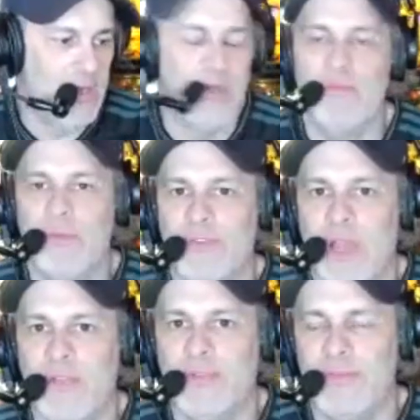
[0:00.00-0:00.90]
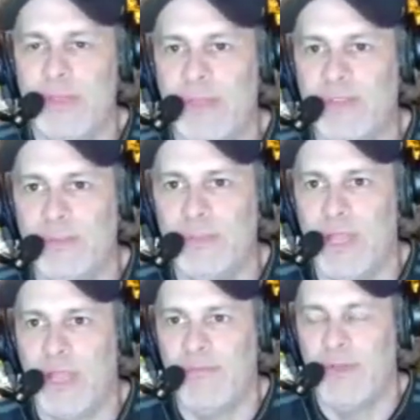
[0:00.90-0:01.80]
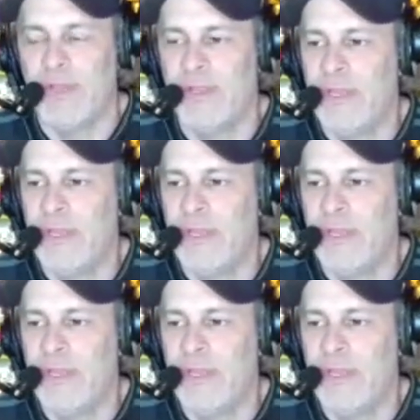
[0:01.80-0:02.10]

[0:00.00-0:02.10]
of Wisconsin fame. That should be a lot of fun.